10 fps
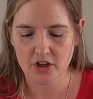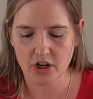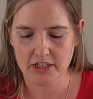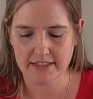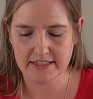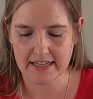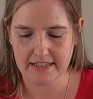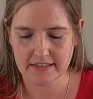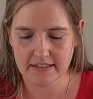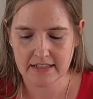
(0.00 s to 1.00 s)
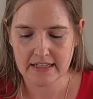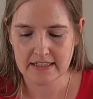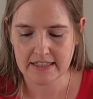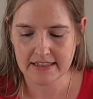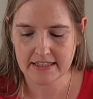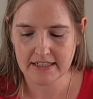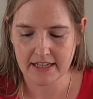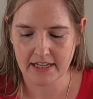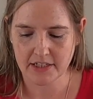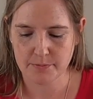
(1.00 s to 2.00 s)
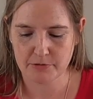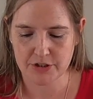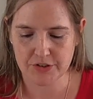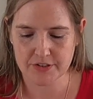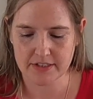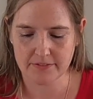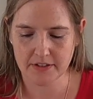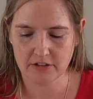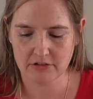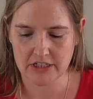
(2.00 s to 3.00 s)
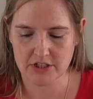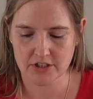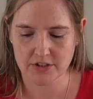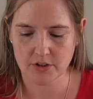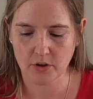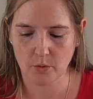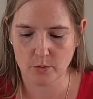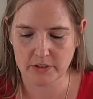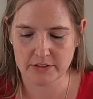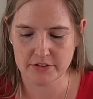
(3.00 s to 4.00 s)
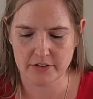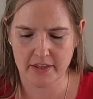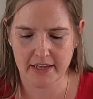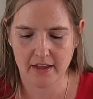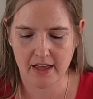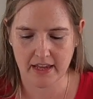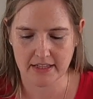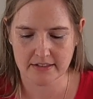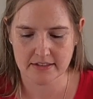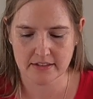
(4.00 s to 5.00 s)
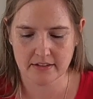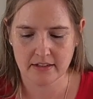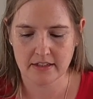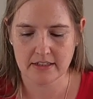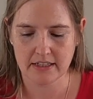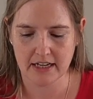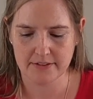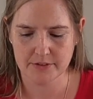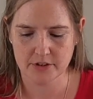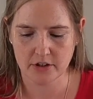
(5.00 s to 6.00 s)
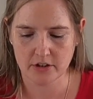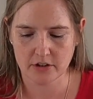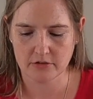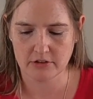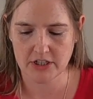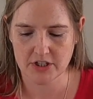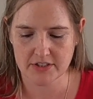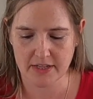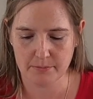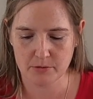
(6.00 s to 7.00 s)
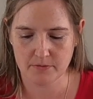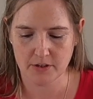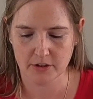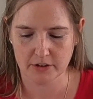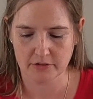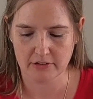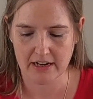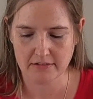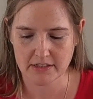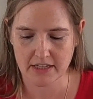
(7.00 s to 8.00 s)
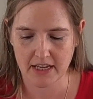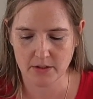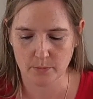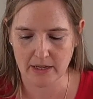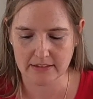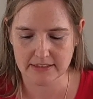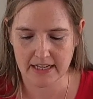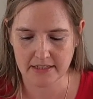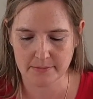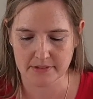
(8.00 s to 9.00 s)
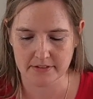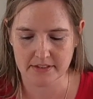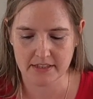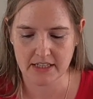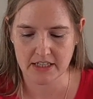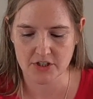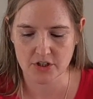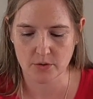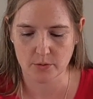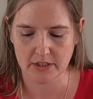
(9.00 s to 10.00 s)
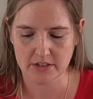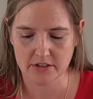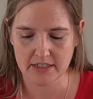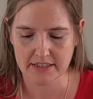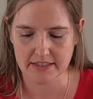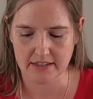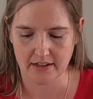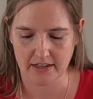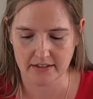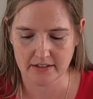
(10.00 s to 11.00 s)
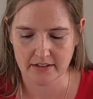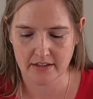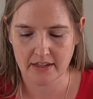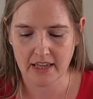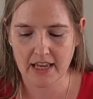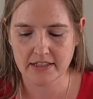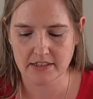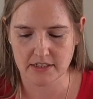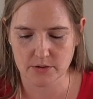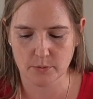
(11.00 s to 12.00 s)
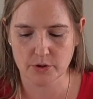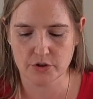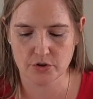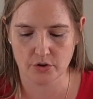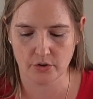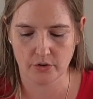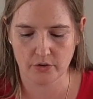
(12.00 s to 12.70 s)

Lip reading: God said, "Let the land produce living creatures according to their kinds, livestock, creatures that move along the ground, and wild animals, each according to its kind." And it was so.